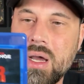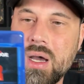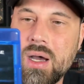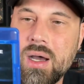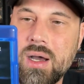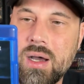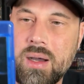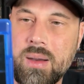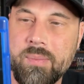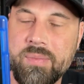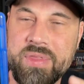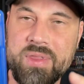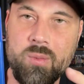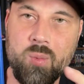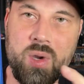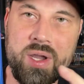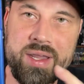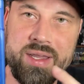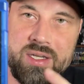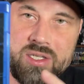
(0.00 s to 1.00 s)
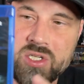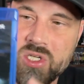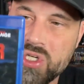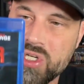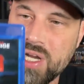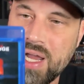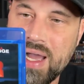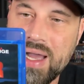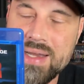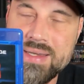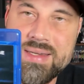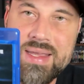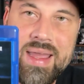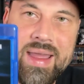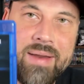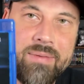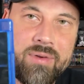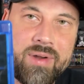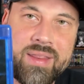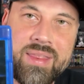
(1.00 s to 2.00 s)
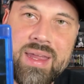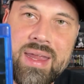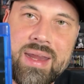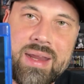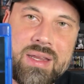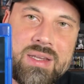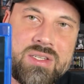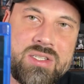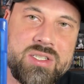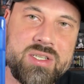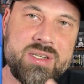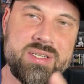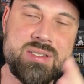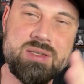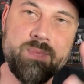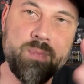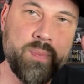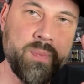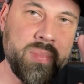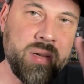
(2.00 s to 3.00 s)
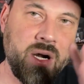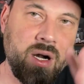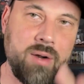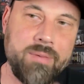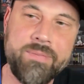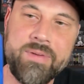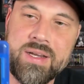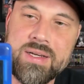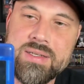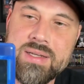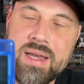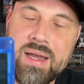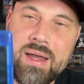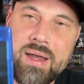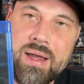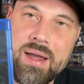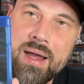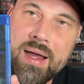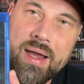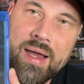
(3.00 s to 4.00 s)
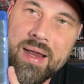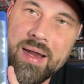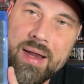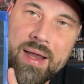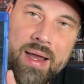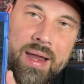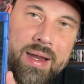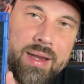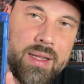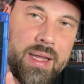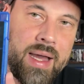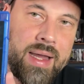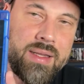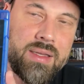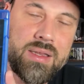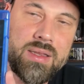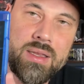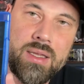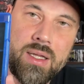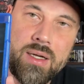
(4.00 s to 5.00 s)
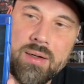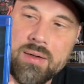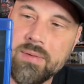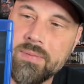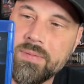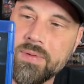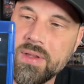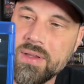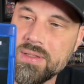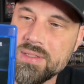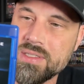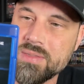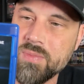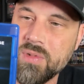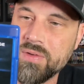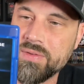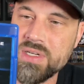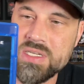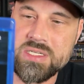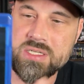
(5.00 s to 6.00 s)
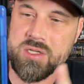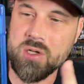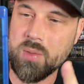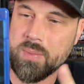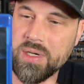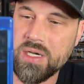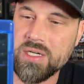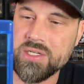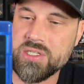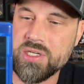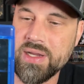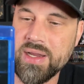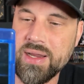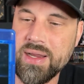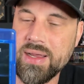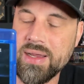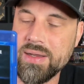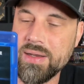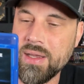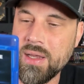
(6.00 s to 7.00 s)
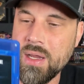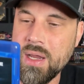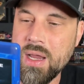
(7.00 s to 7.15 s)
The way it's shot, everything is just perfect. I love this movie so much. And